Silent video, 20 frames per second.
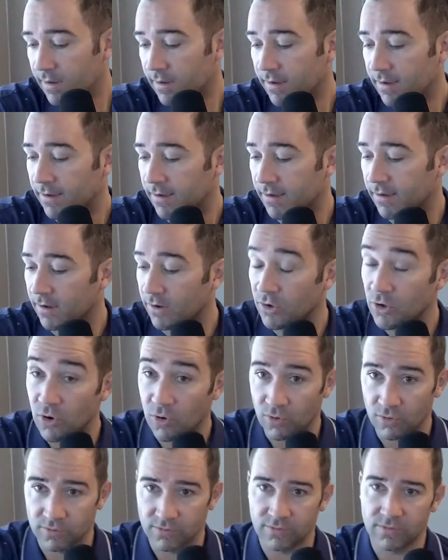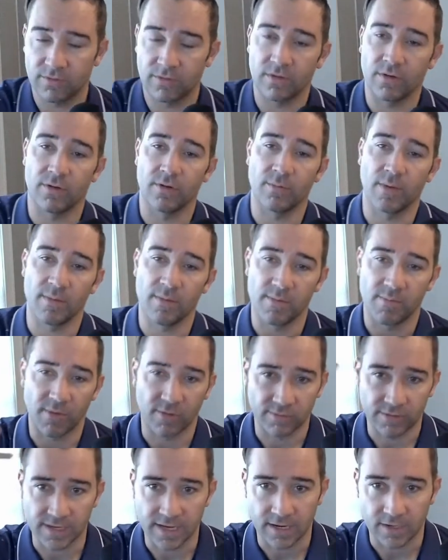a nurse, you might be
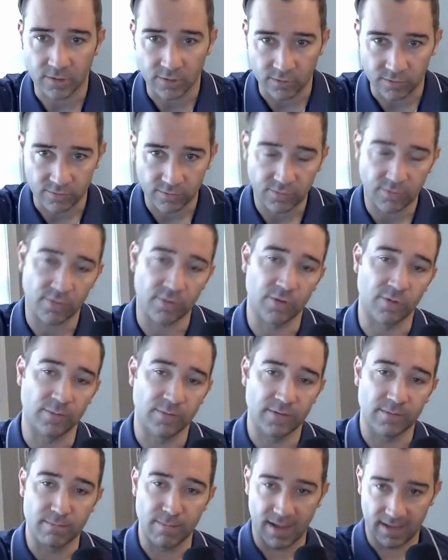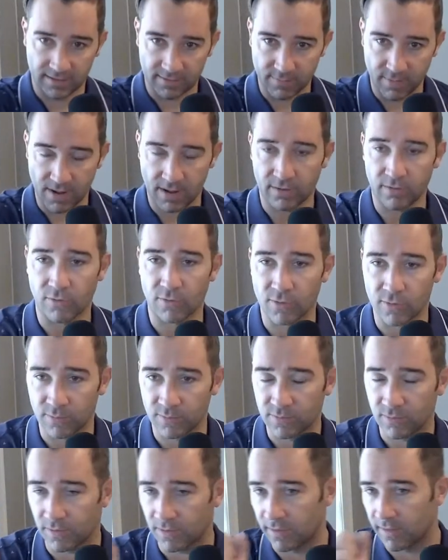posting on nurse groups, med spa
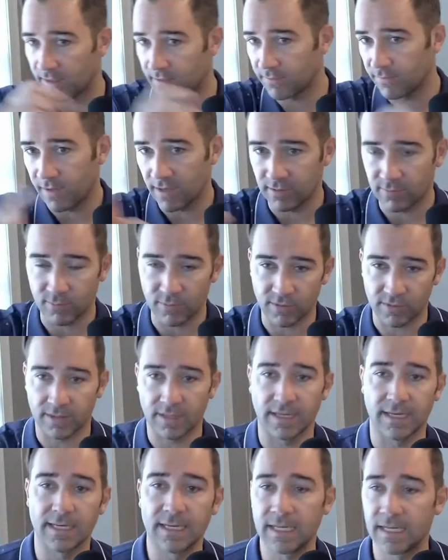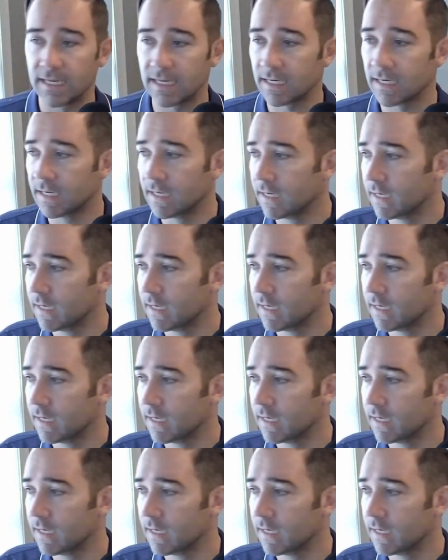groups, whether that's Facebook, LinkedIn,